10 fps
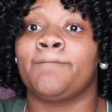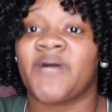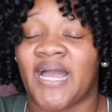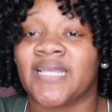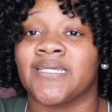
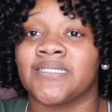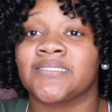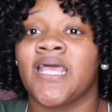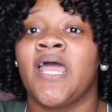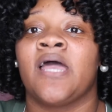
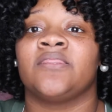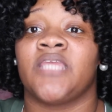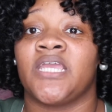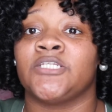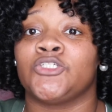pockets.
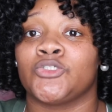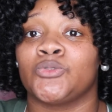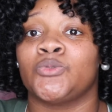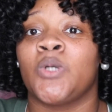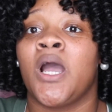They
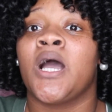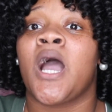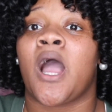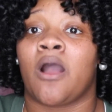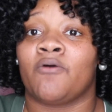do
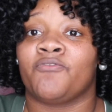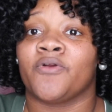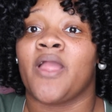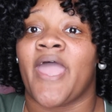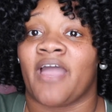
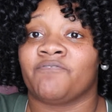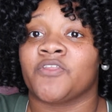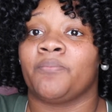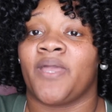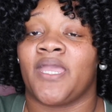offer
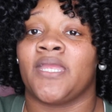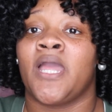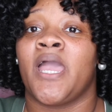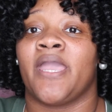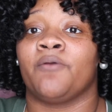afterpay
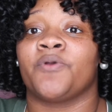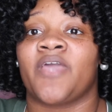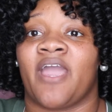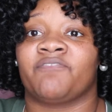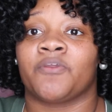and
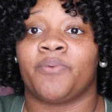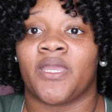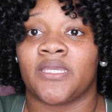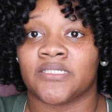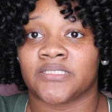with
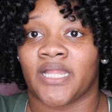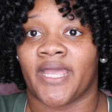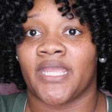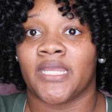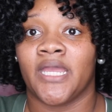afterpay it's
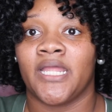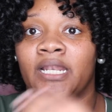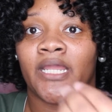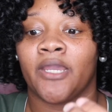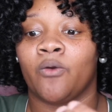like
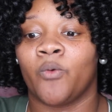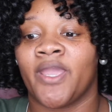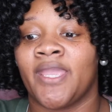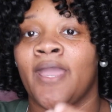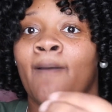
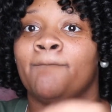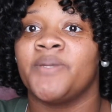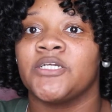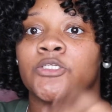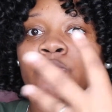layaway
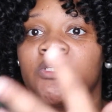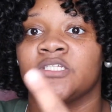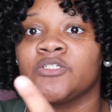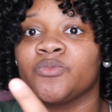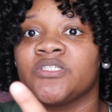but you
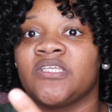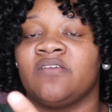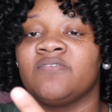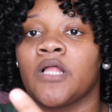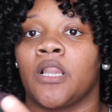get to
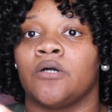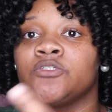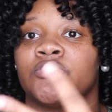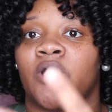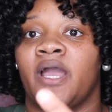receive the
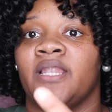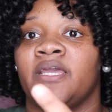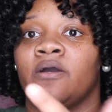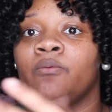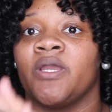clothes you know how
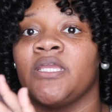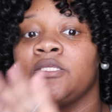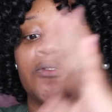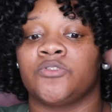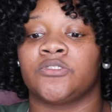layaway
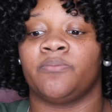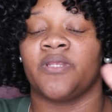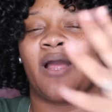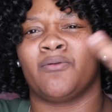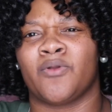used to
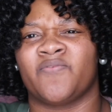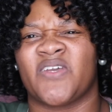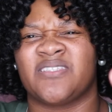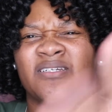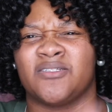be i don't know if
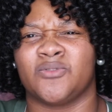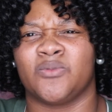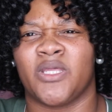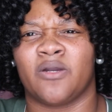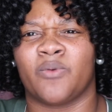they still do
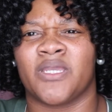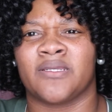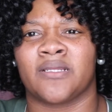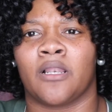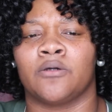
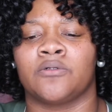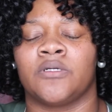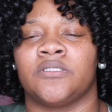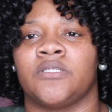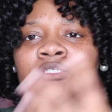layaway in clothes
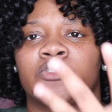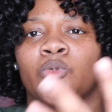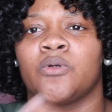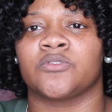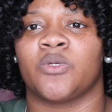in, in,
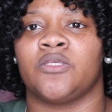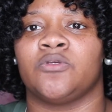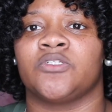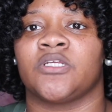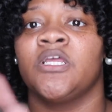stores where you
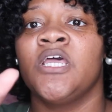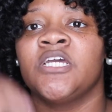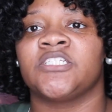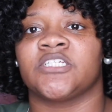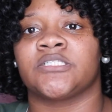
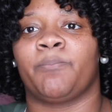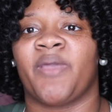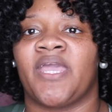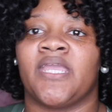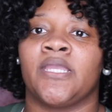just just
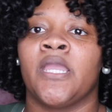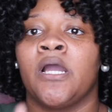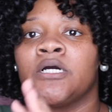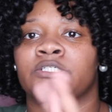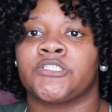pay
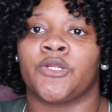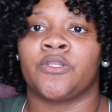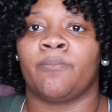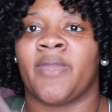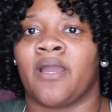a
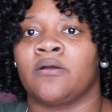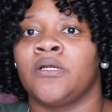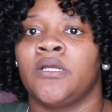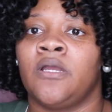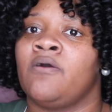certain amount
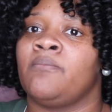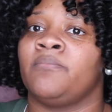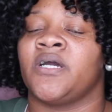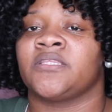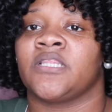
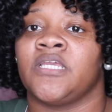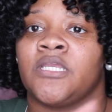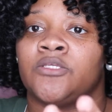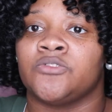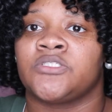
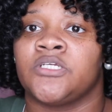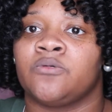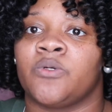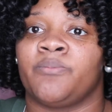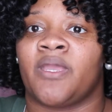monthly and you
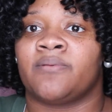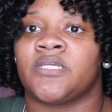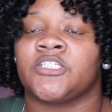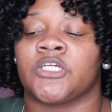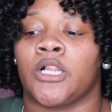still won't be able to
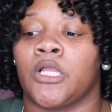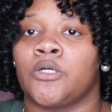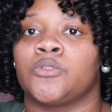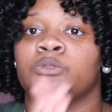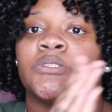get your
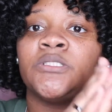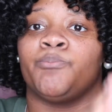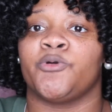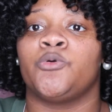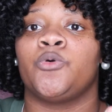clothes
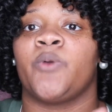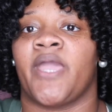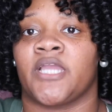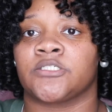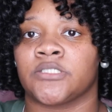boohoo
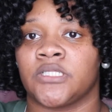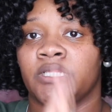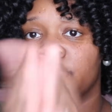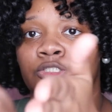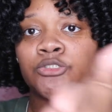actually
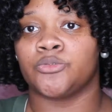lets you